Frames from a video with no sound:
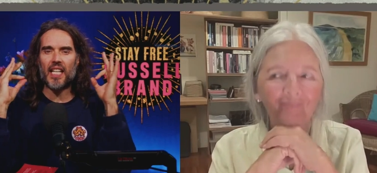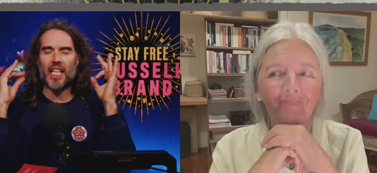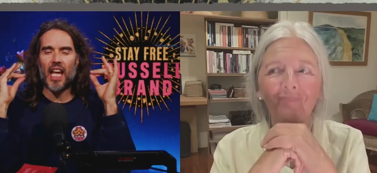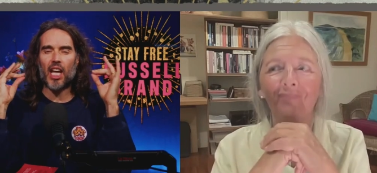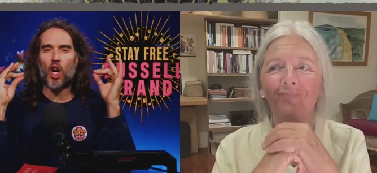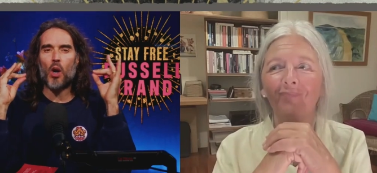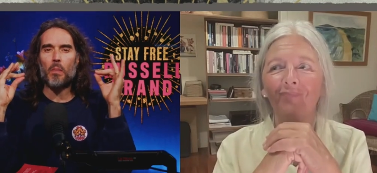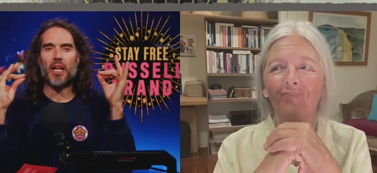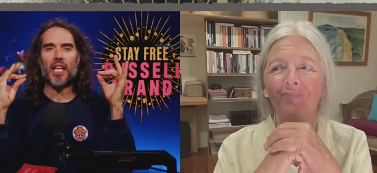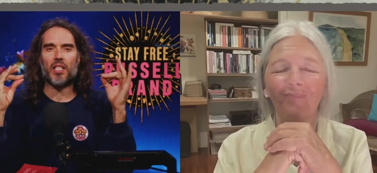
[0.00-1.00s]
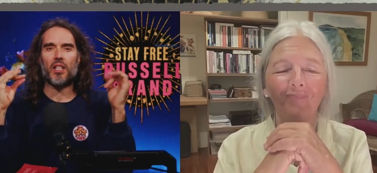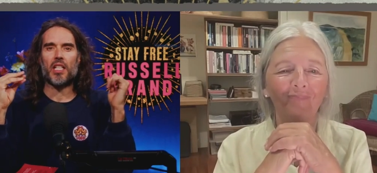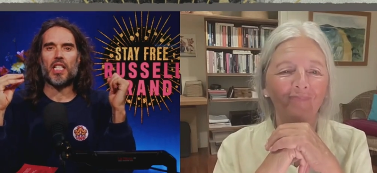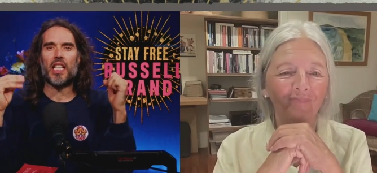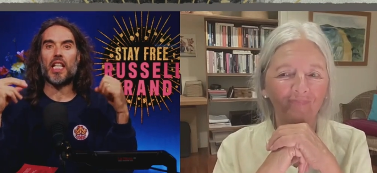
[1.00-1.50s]
Speaker 1: that complex
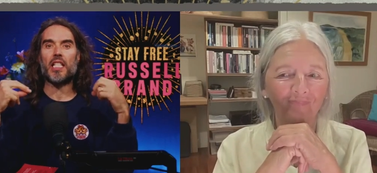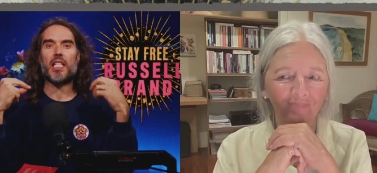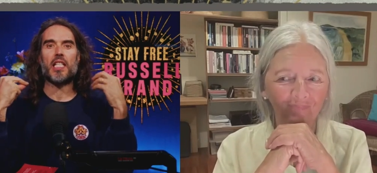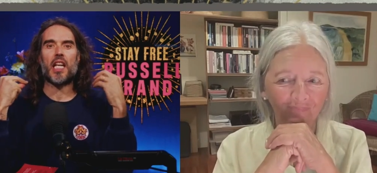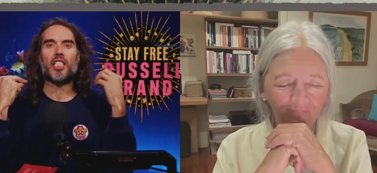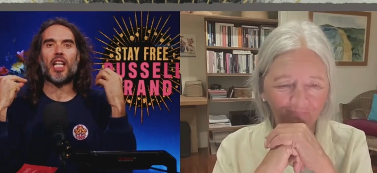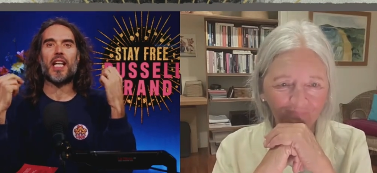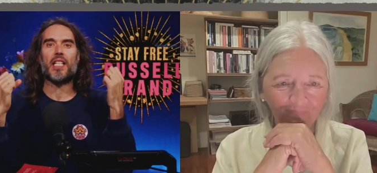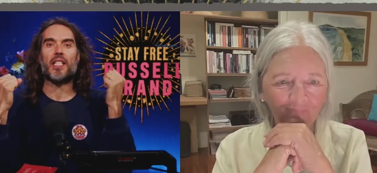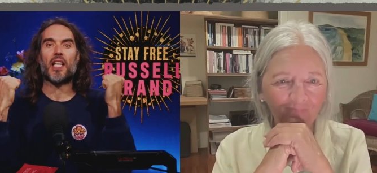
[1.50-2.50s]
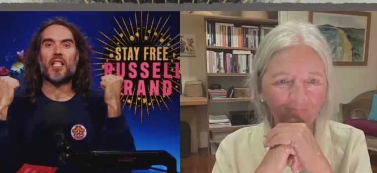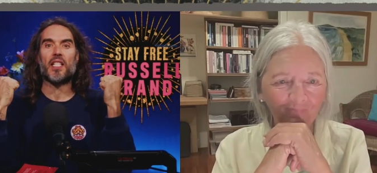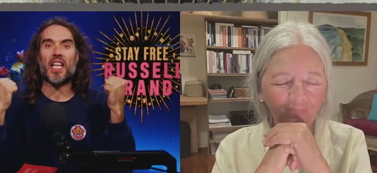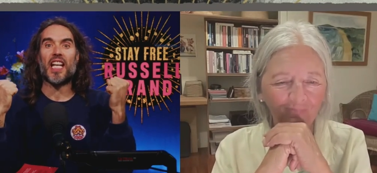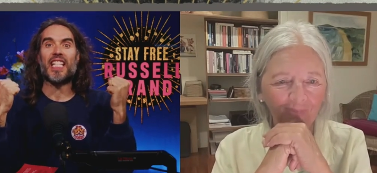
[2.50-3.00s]
idea into such a
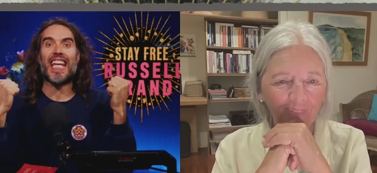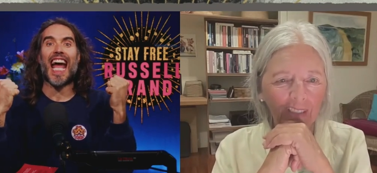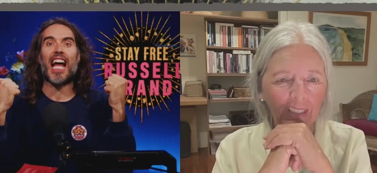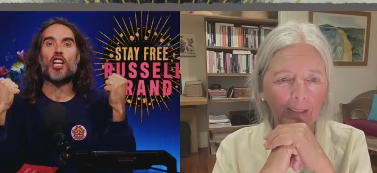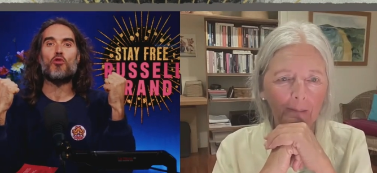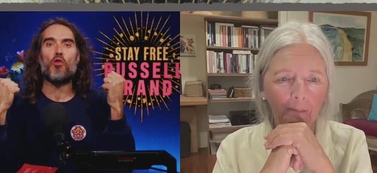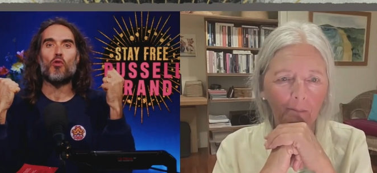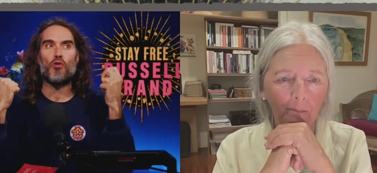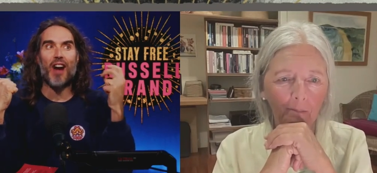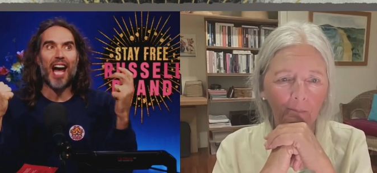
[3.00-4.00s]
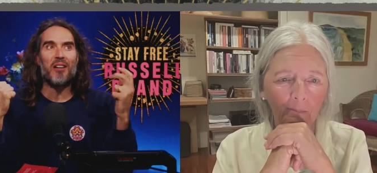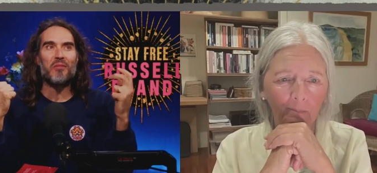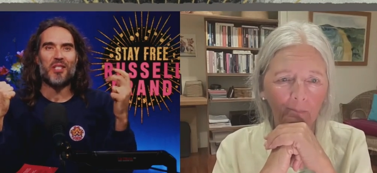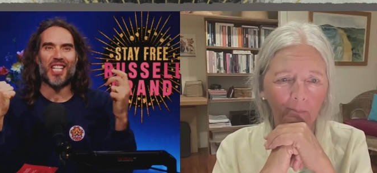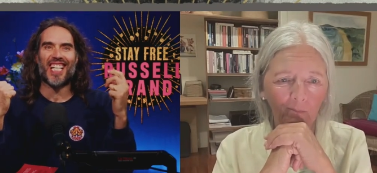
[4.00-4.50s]
succinct and
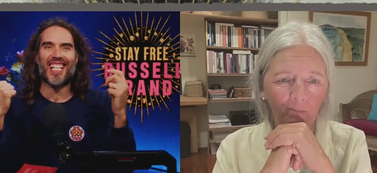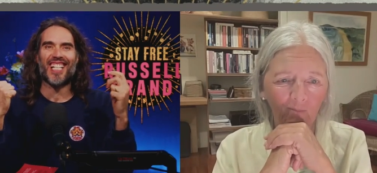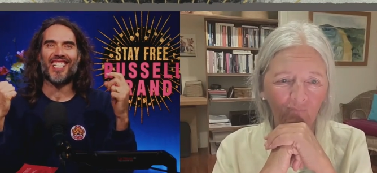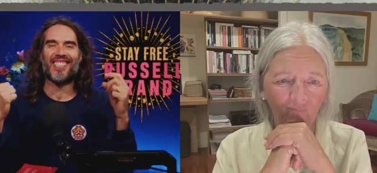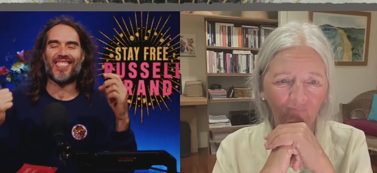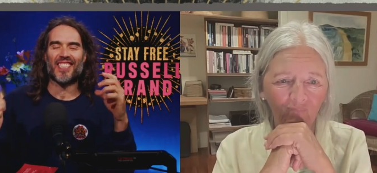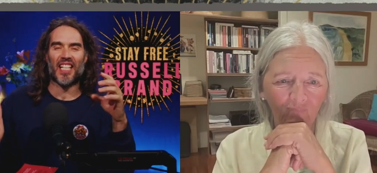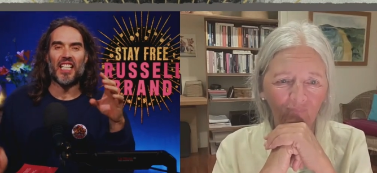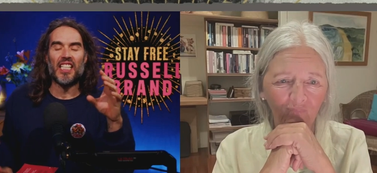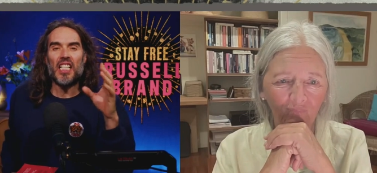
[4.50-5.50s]
rousing answer.